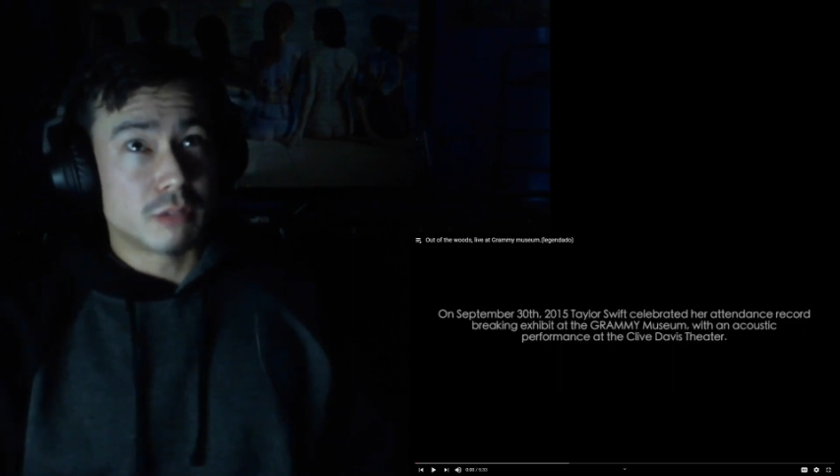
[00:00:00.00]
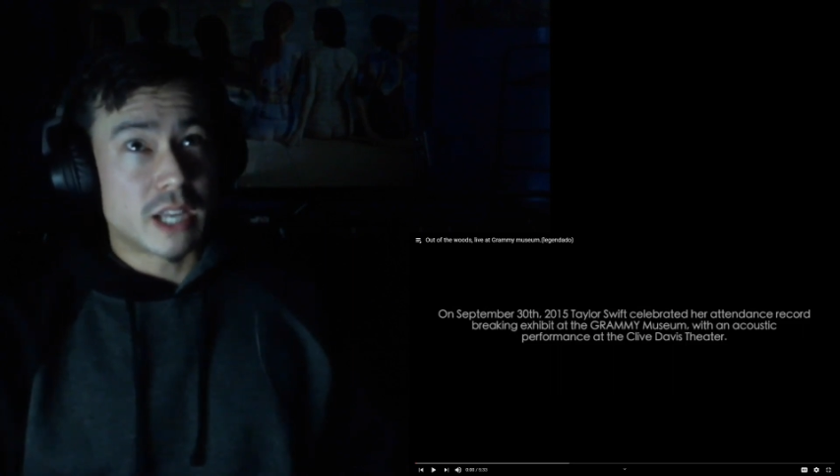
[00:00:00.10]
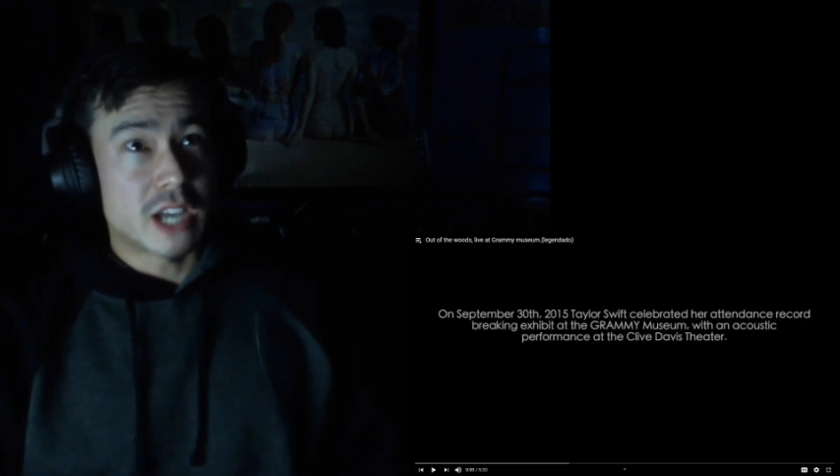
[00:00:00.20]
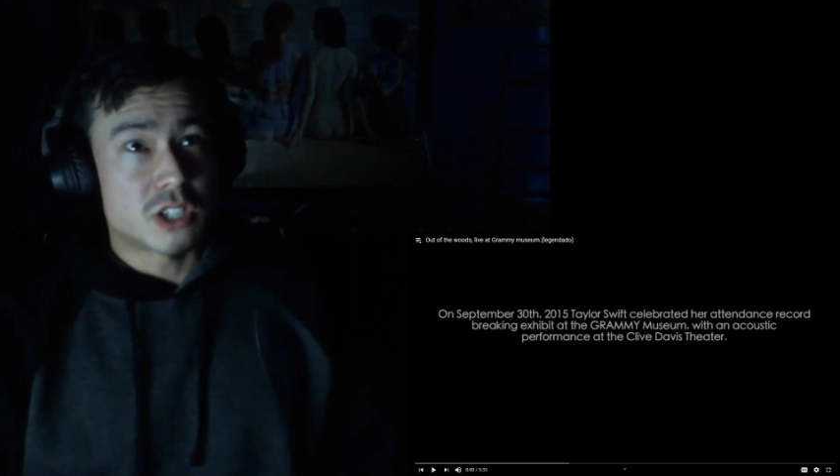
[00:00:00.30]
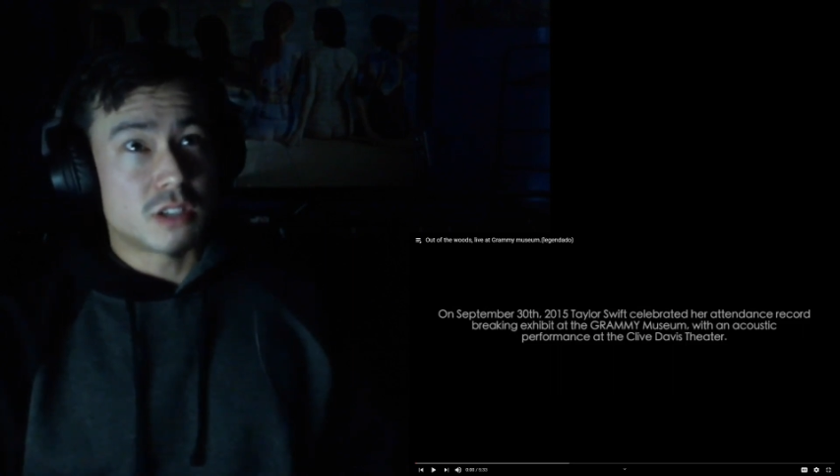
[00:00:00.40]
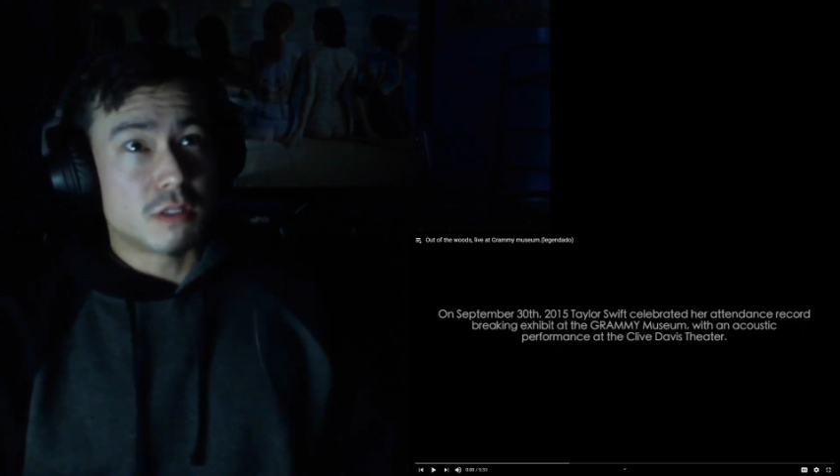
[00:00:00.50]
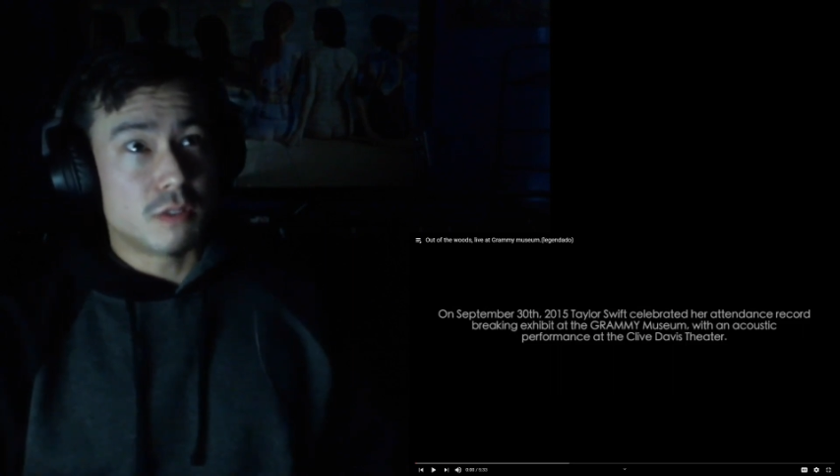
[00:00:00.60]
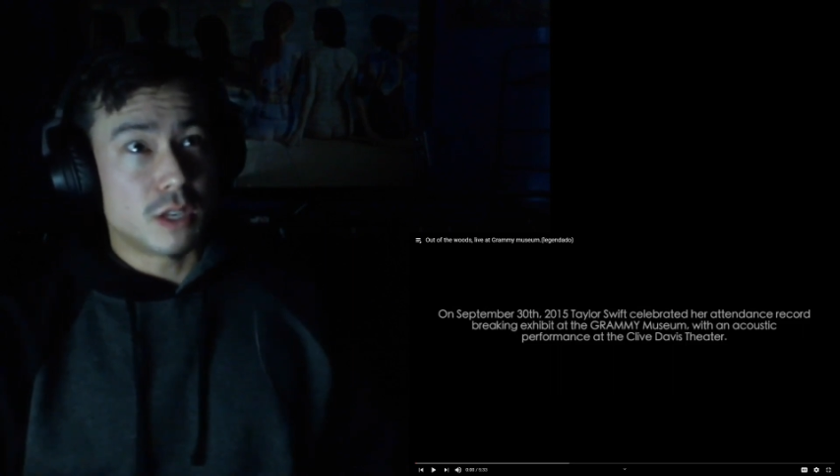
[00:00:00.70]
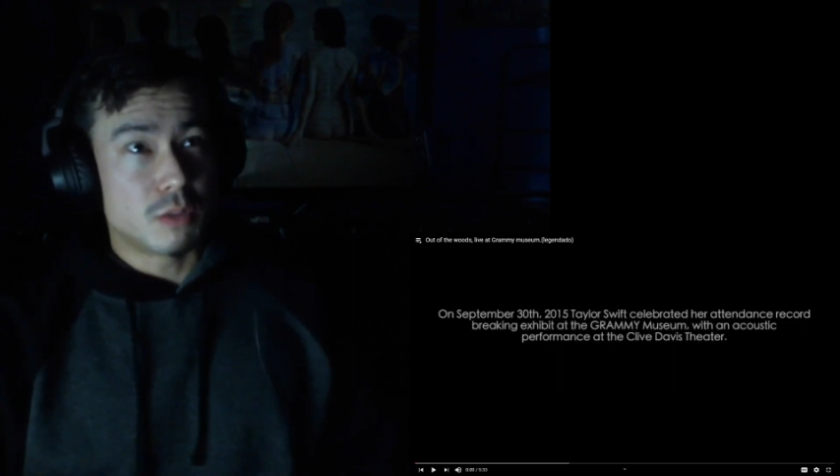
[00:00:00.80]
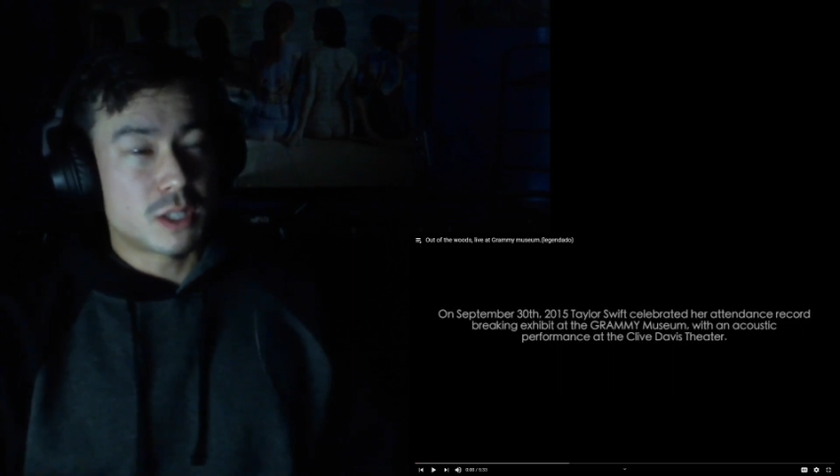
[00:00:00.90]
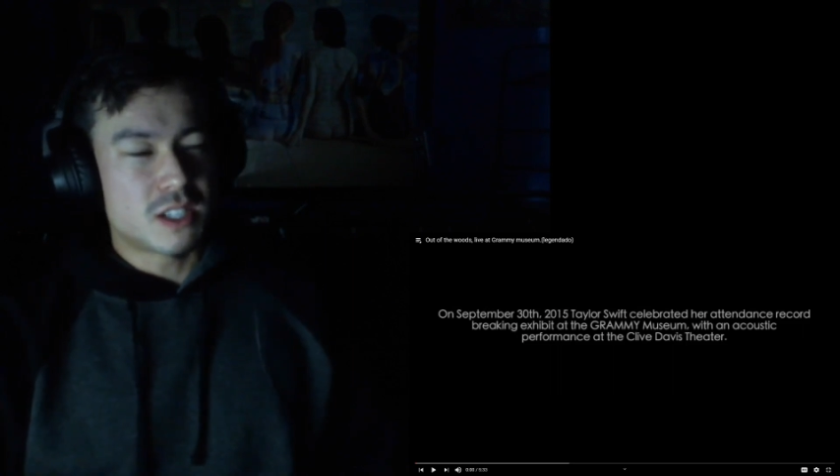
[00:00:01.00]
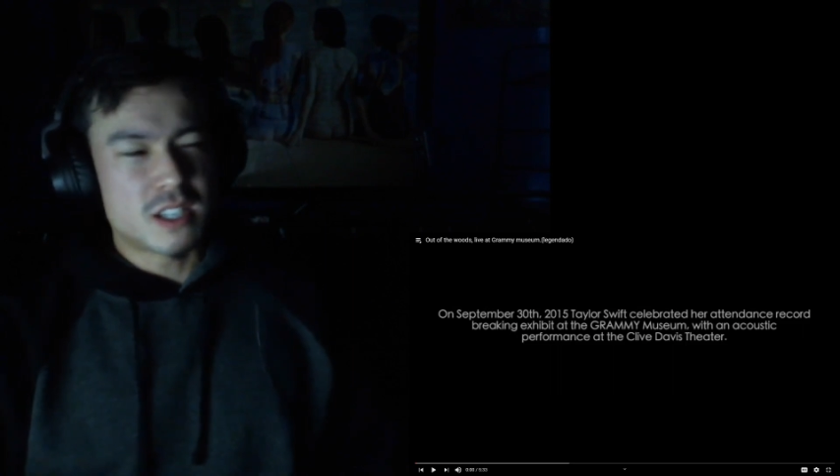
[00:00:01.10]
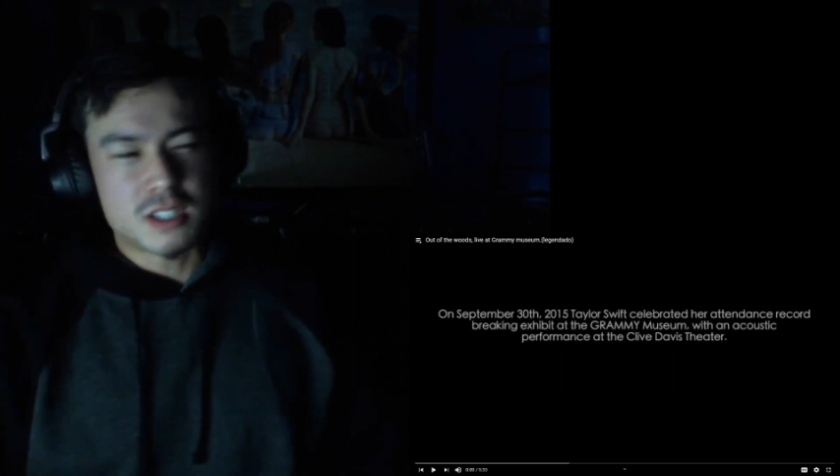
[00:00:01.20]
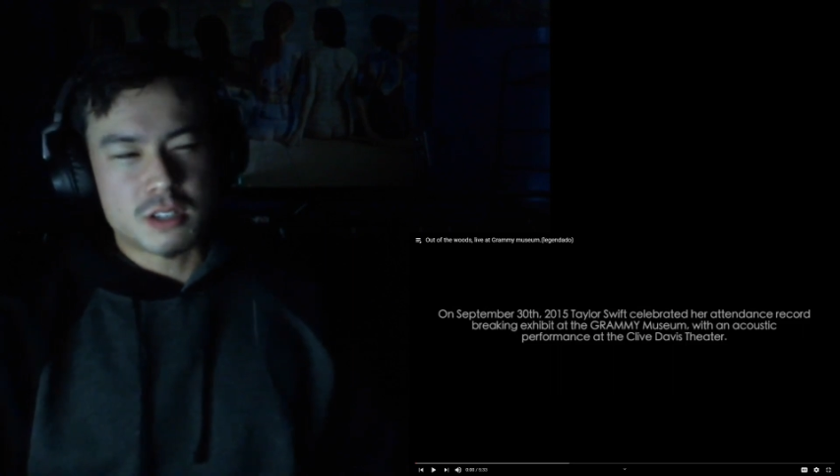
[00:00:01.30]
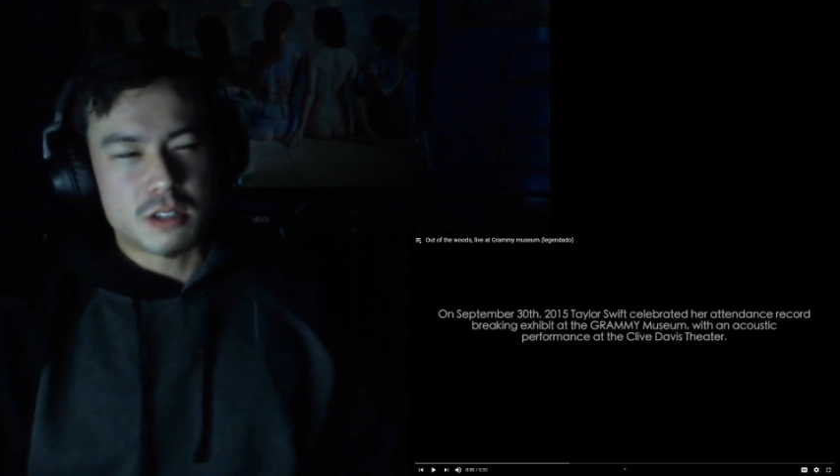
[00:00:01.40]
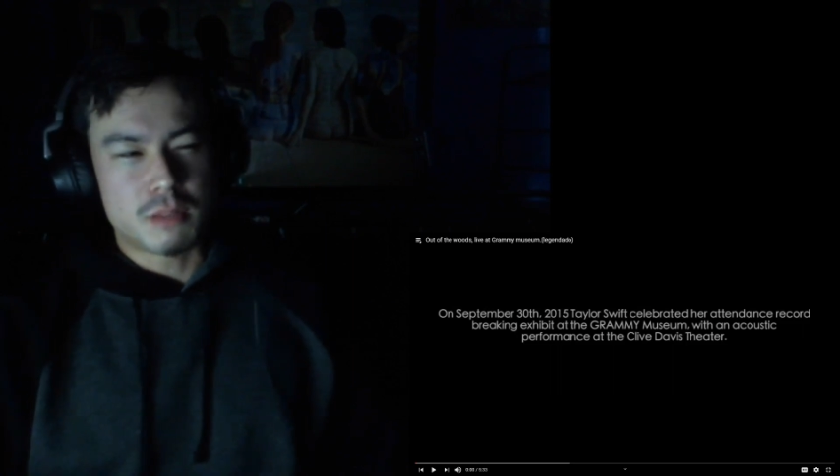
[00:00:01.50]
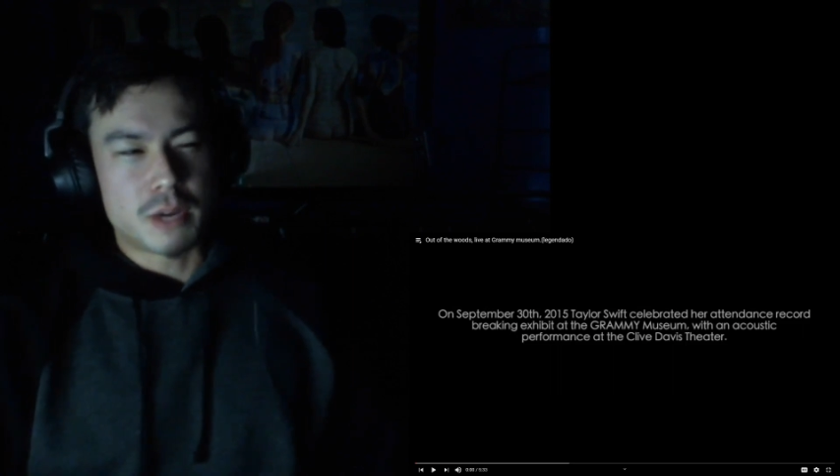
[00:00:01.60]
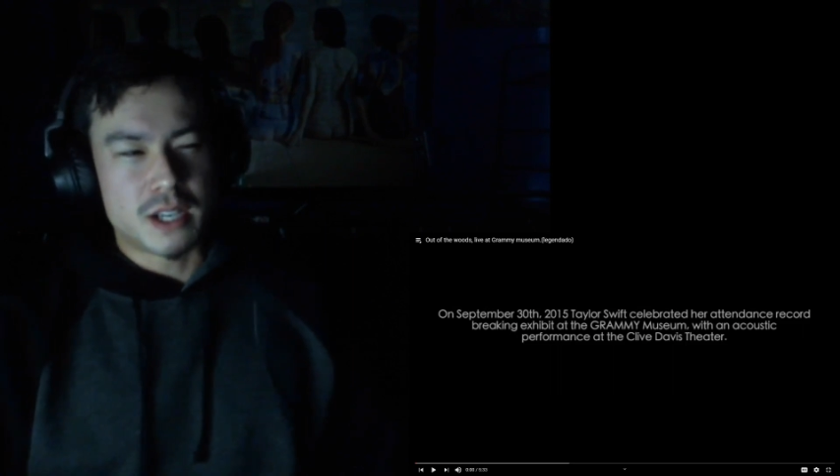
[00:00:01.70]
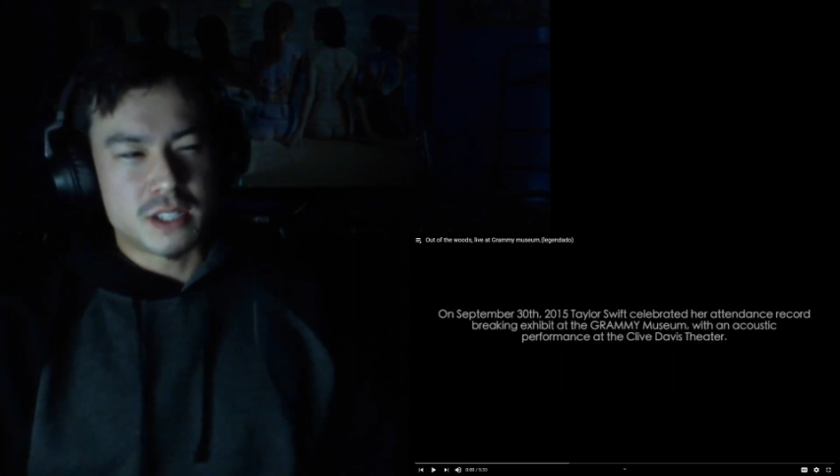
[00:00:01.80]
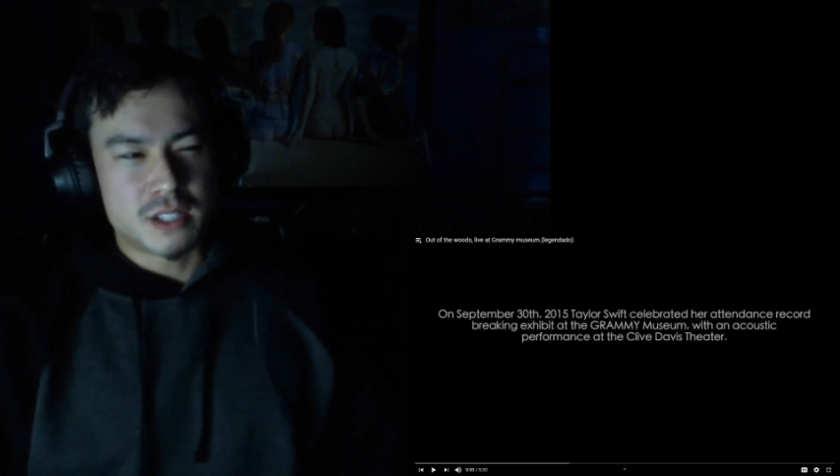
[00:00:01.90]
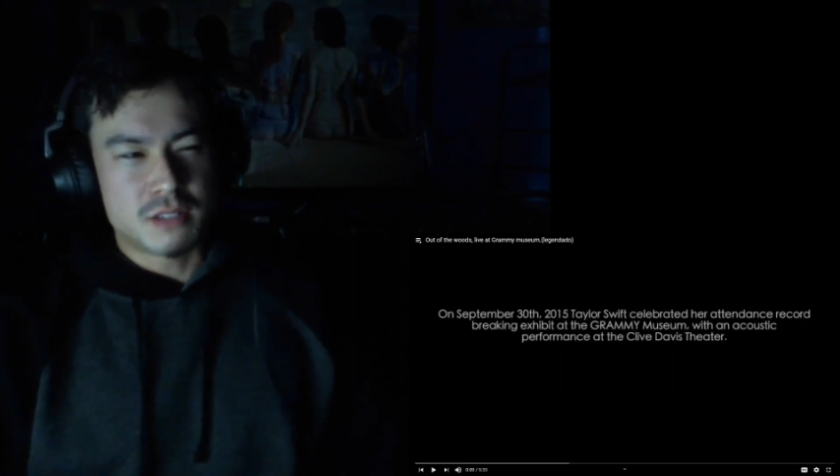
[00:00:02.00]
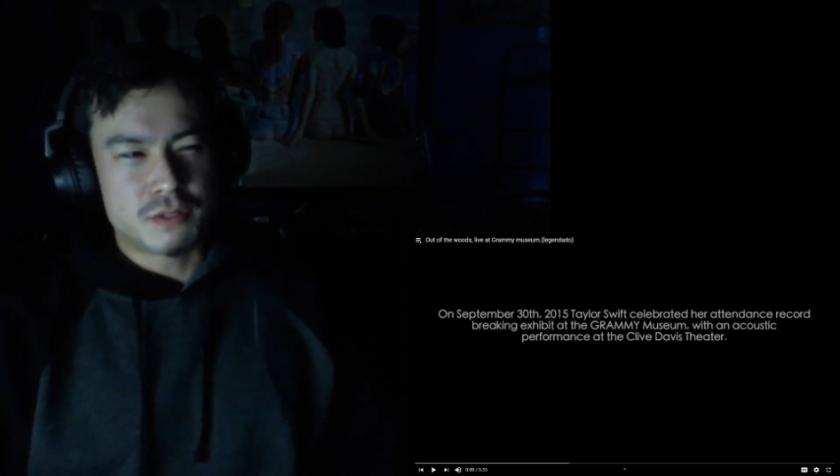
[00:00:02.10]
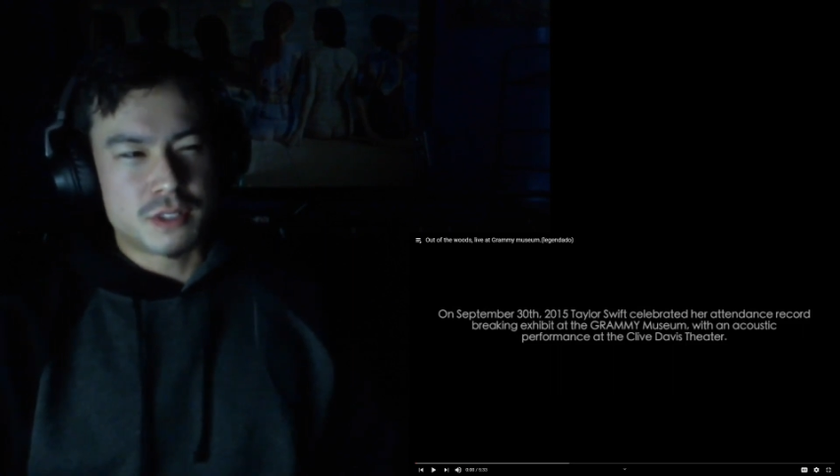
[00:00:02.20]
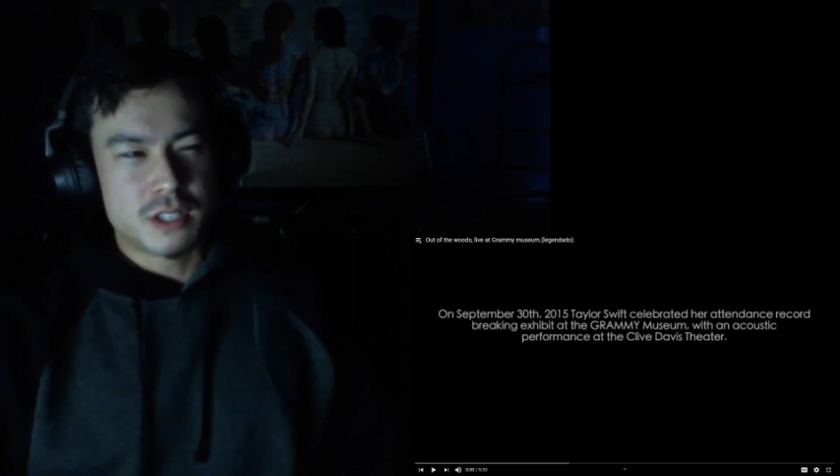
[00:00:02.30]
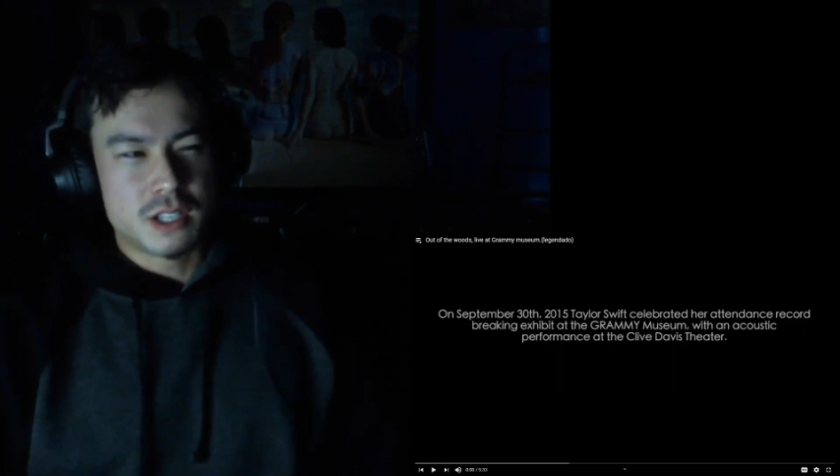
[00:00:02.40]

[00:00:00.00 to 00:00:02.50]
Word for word: reaction of the video wasn't necessarily positive,